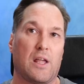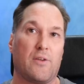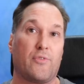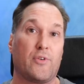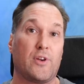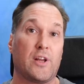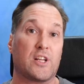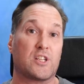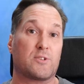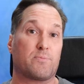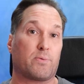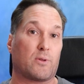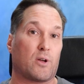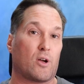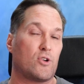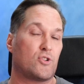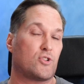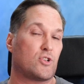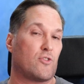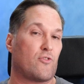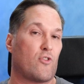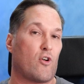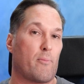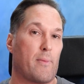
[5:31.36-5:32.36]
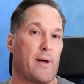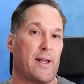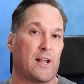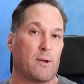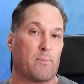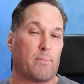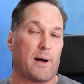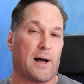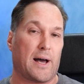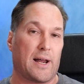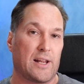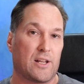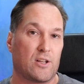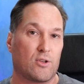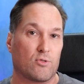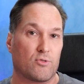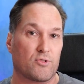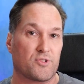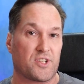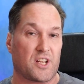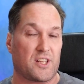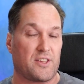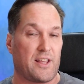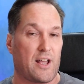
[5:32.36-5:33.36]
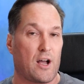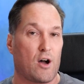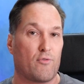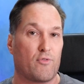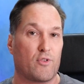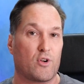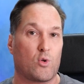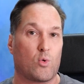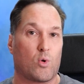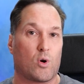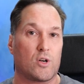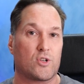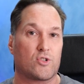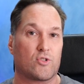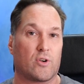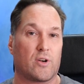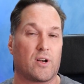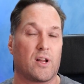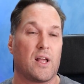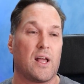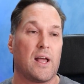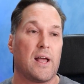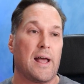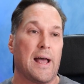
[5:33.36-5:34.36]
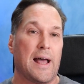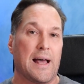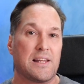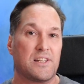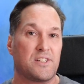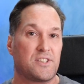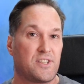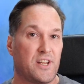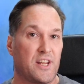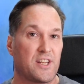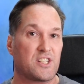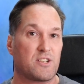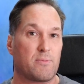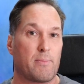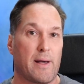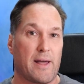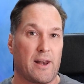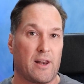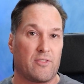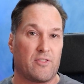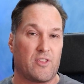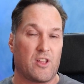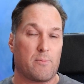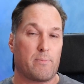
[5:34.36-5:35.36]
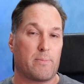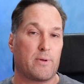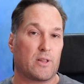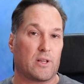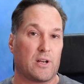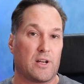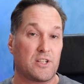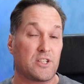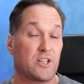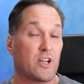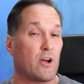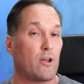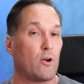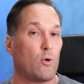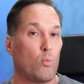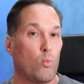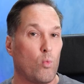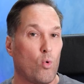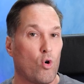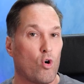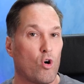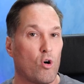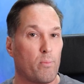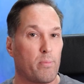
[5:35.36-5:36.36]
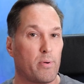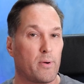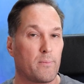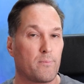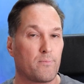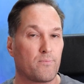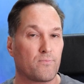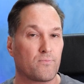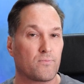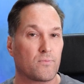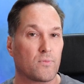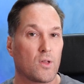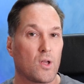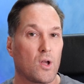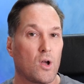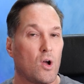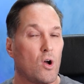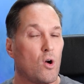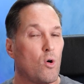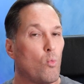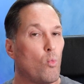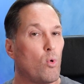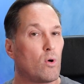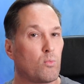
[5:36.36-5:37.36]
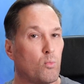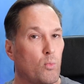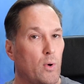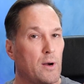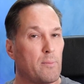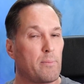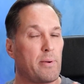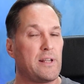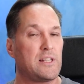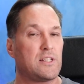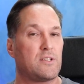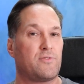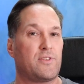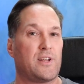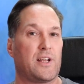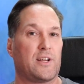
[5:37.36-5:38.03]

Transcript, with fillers: If an explosion of omega particles in the alpha quadrant has decimated the ability to go to warp, what one piece of